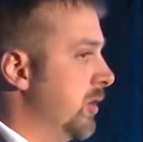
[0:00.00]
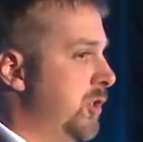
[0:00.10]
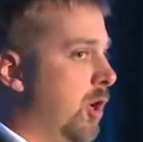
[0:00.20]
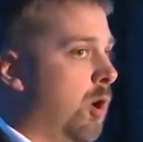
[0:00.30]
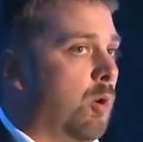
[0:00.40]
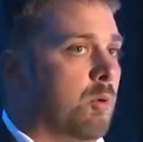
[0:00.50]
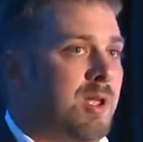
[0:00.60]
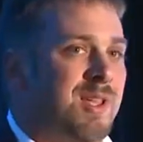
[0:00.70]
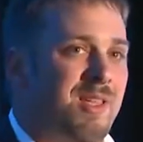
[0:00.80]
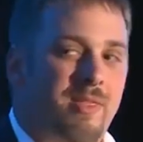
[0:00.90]
So
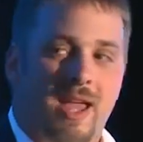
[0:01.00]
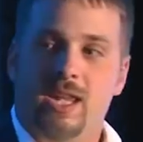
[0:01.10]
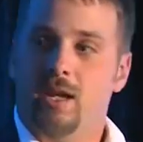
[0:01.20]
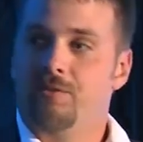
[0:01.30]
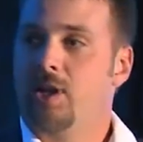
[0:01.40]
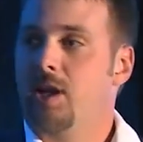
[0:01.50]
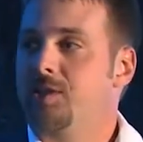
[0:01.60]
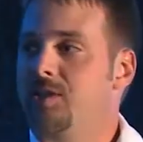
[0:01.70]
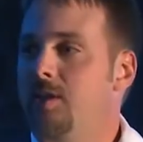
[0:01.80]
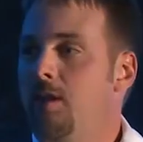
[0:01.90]
that gives
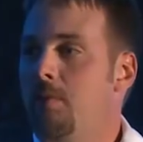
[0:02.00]
us